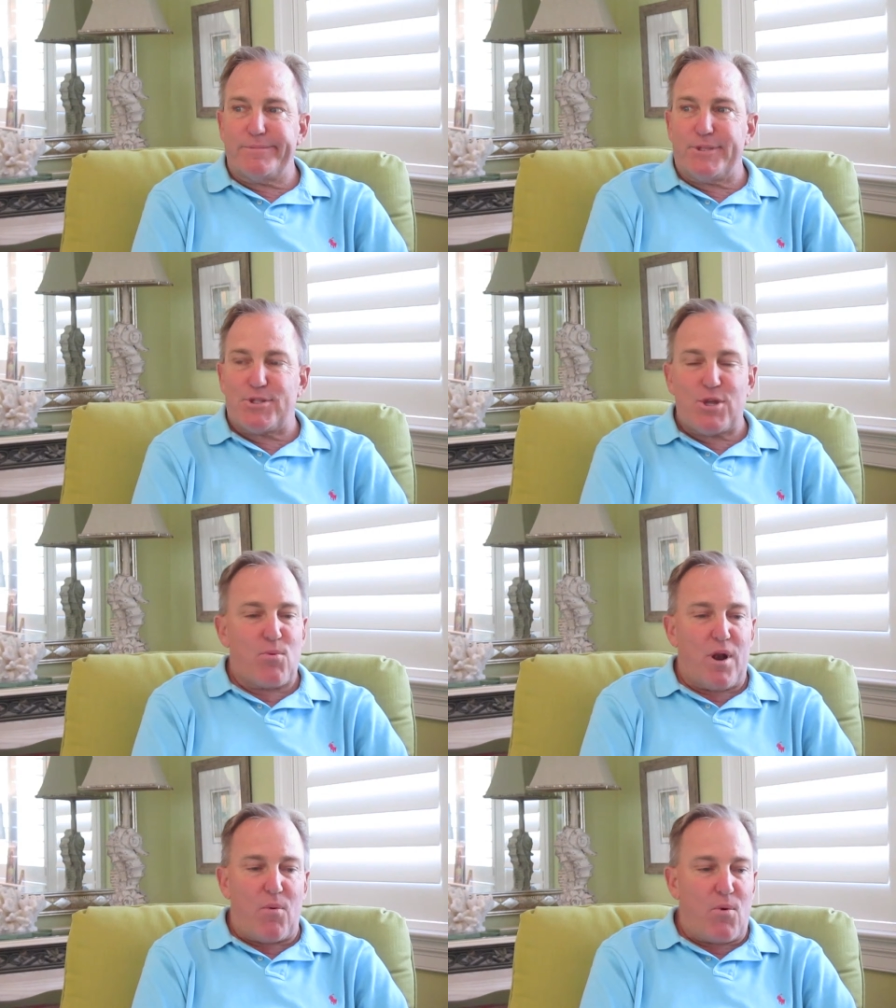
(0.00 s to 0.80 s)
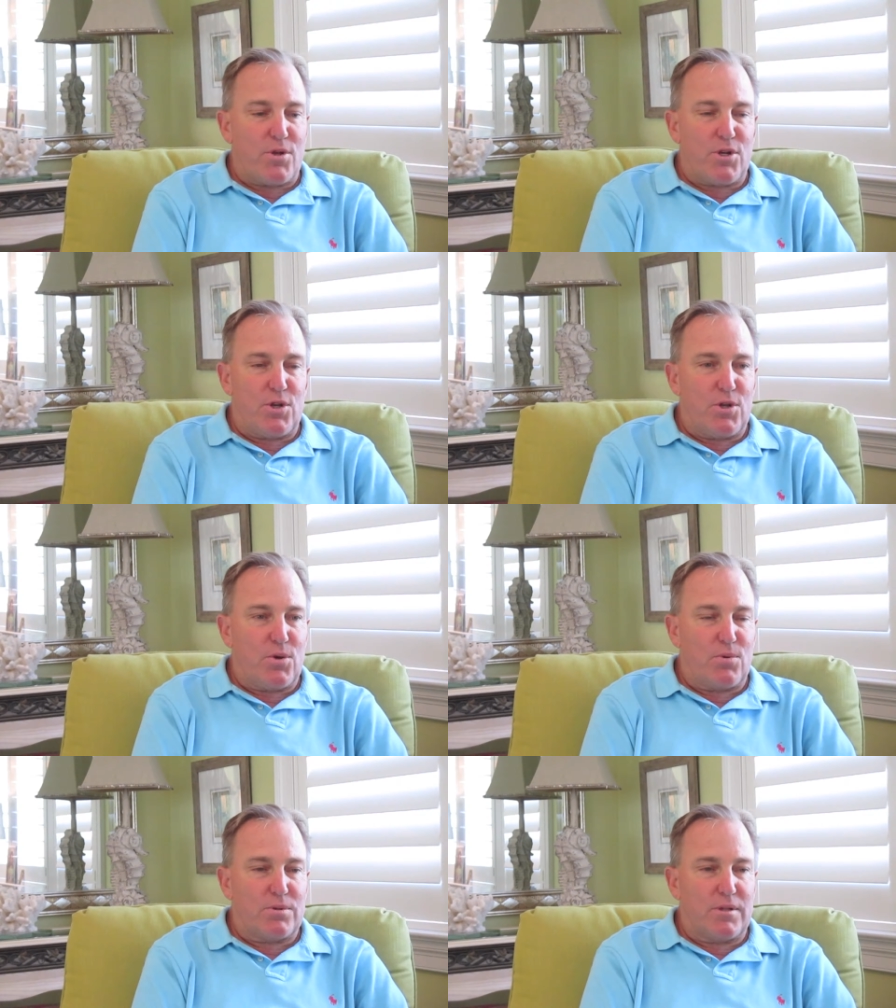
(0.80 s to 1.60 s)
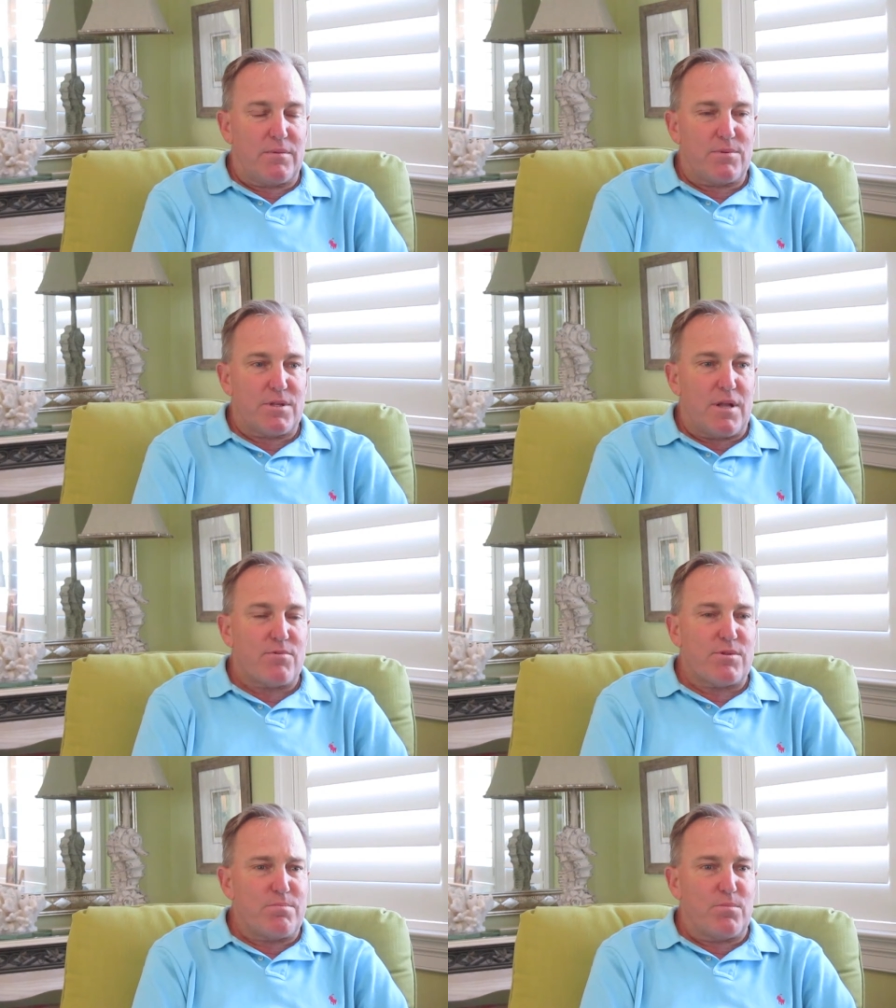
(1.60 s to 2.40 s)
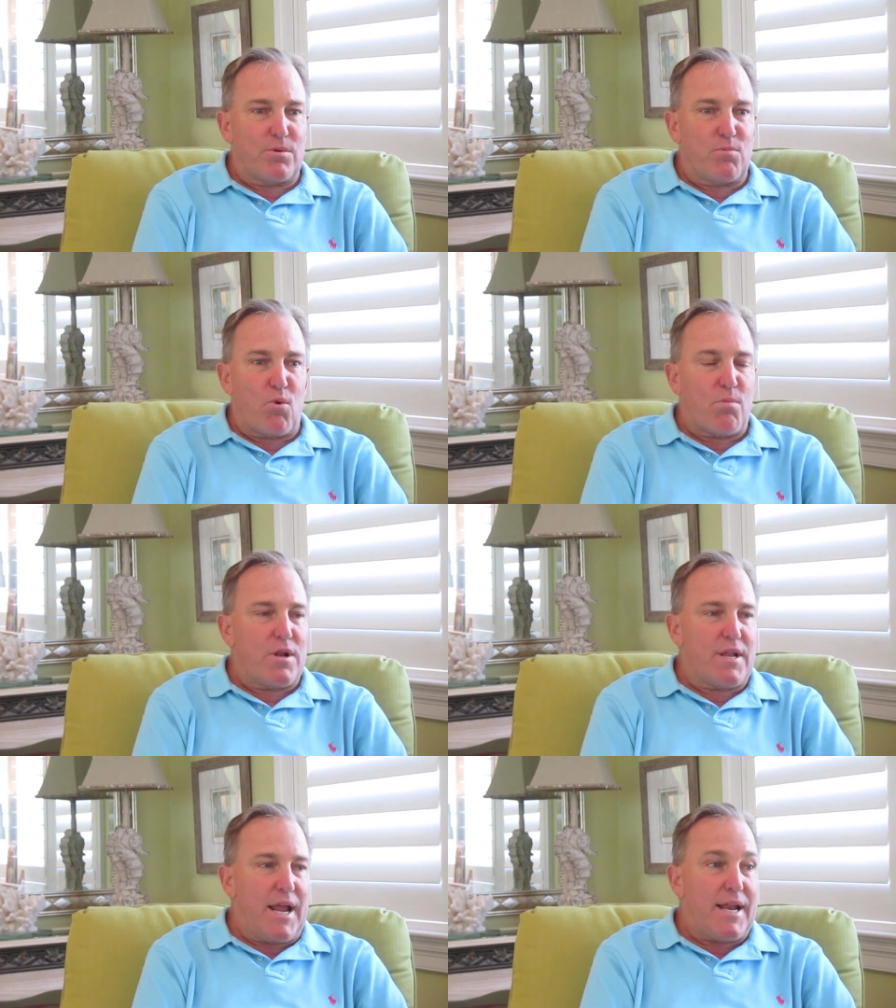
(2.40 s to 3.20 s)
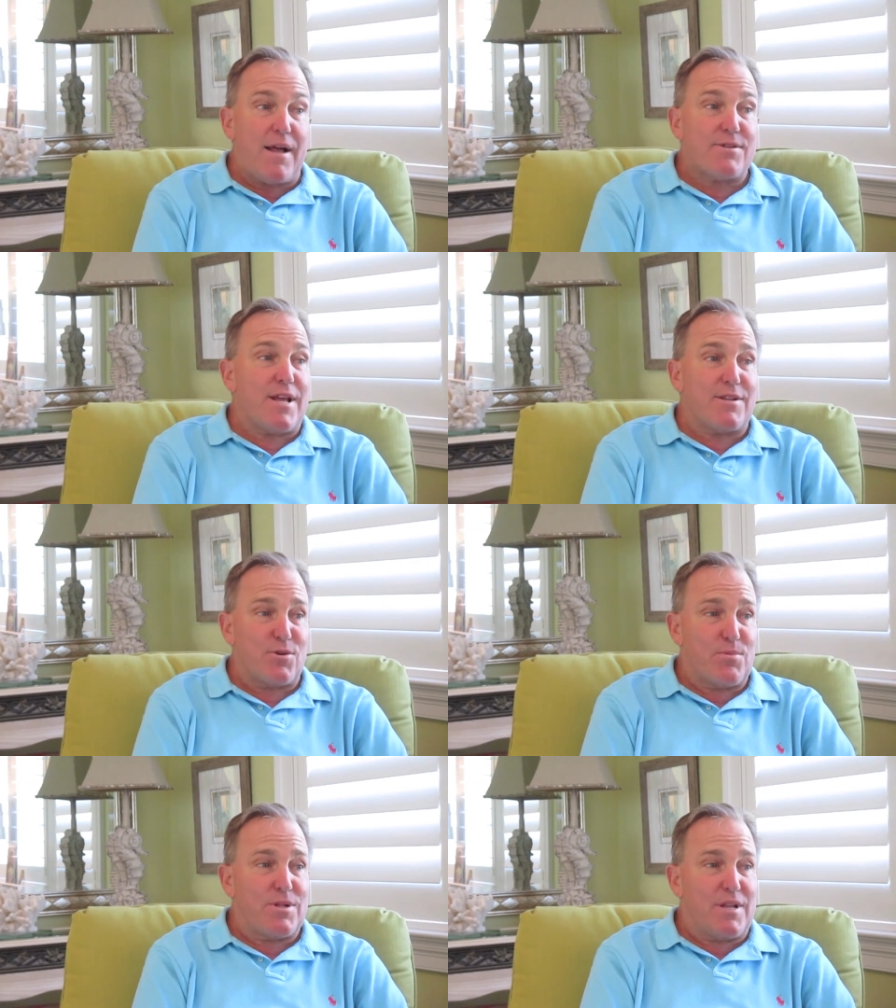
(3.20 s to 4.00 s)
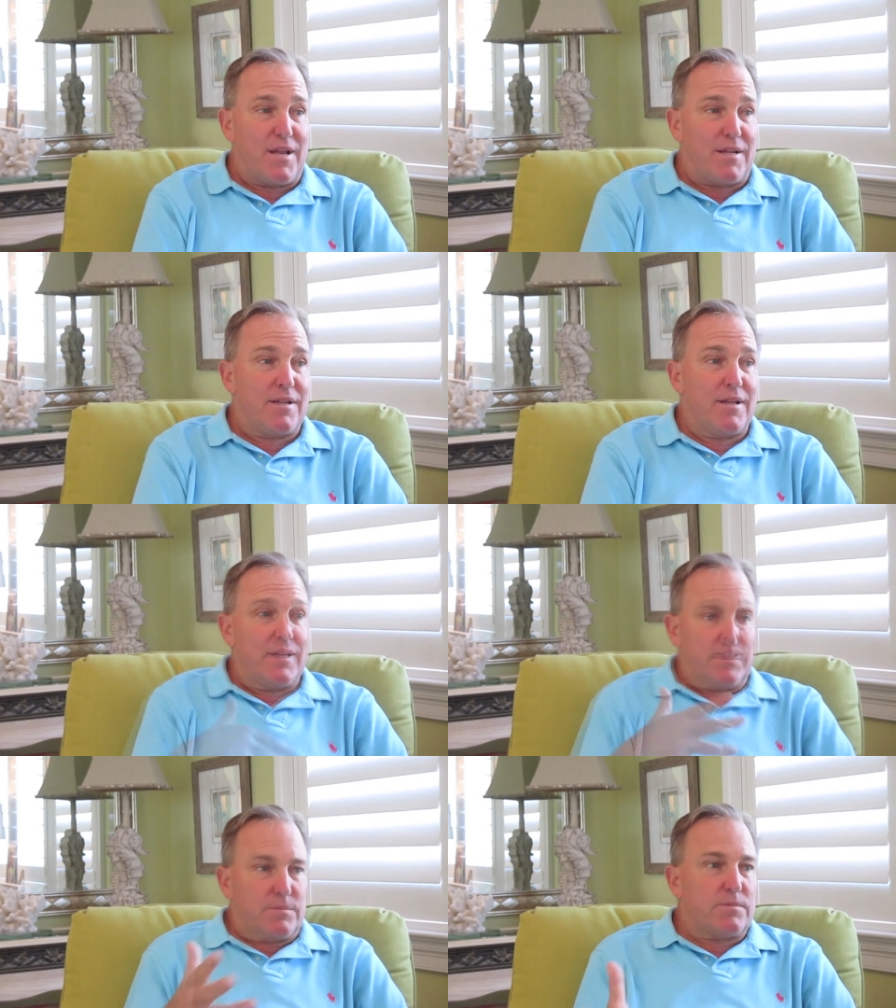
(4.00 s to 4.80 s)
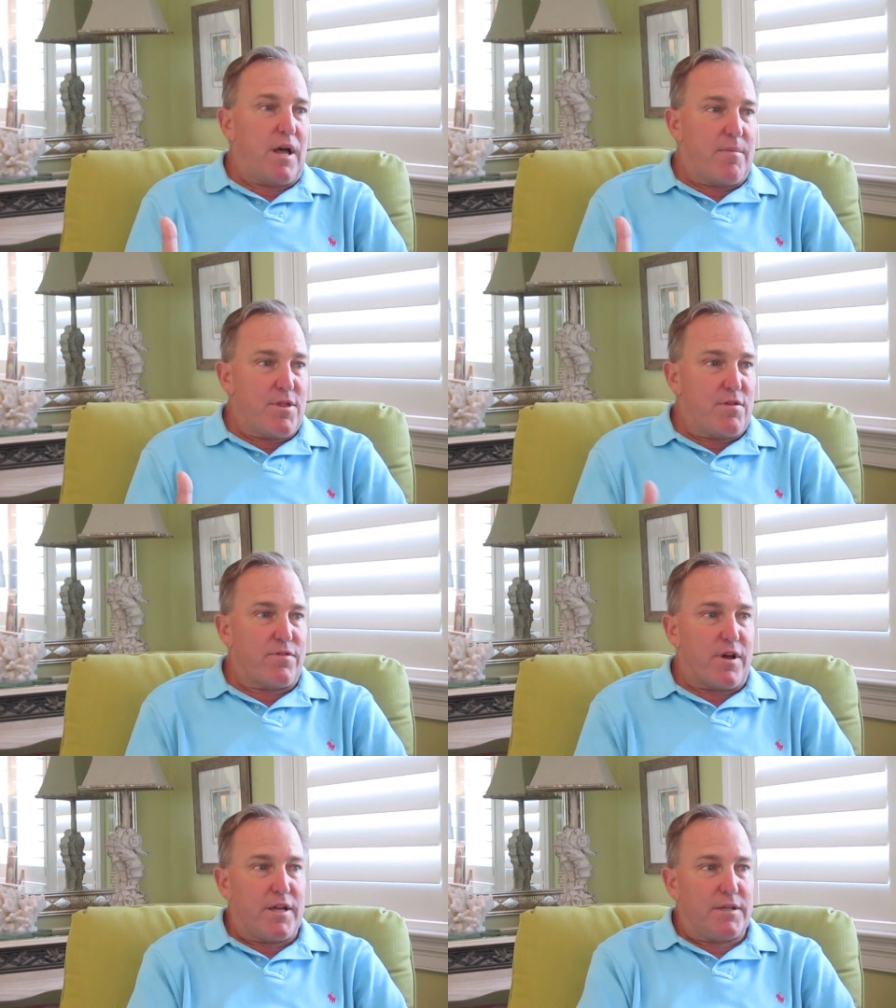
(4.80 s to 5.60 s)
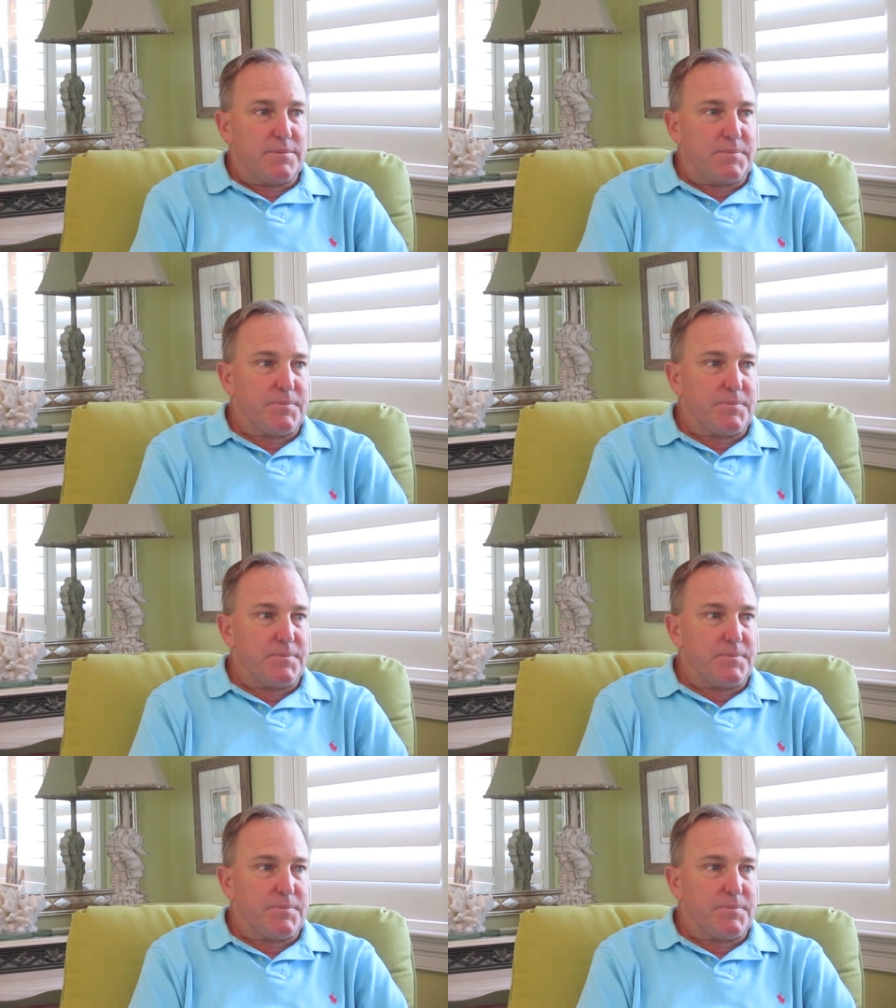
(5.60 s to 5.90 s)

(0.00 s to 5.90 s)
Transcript: just did what I wanted to do, and it was more mundane. Now it's not so mundane. I'm in the fight.